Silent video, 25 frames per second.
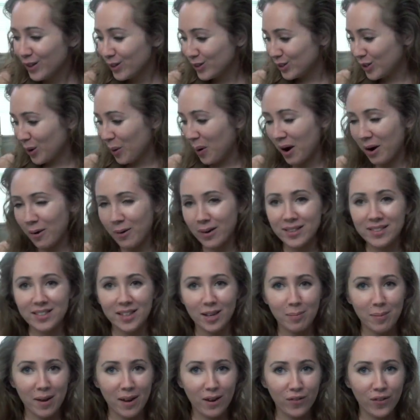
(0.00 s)
So I always
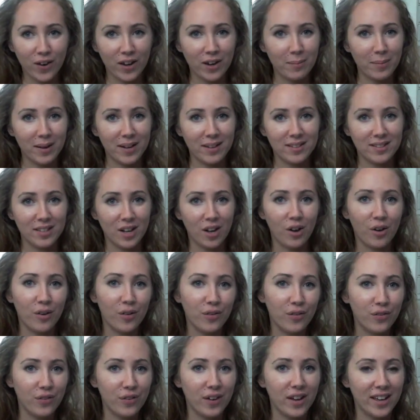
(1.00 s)
like make fun at
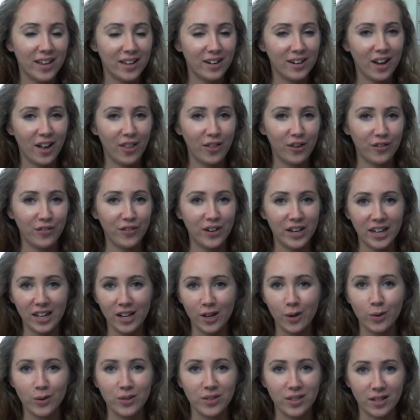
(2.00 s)
myself in other
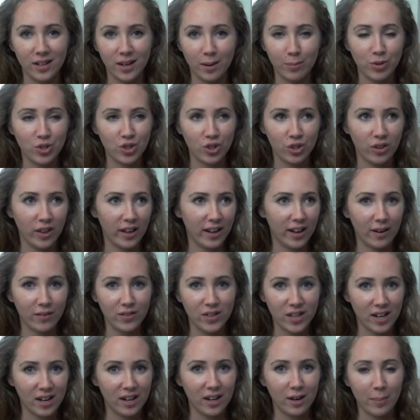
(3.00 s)
videos, and I'm sure like I've
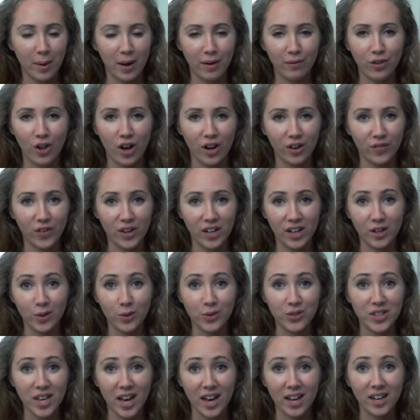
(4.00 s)
done it in my vlog
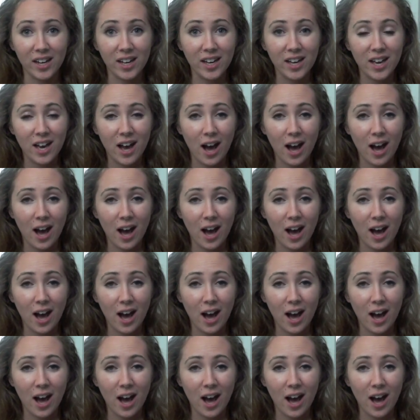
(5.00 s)
videos, that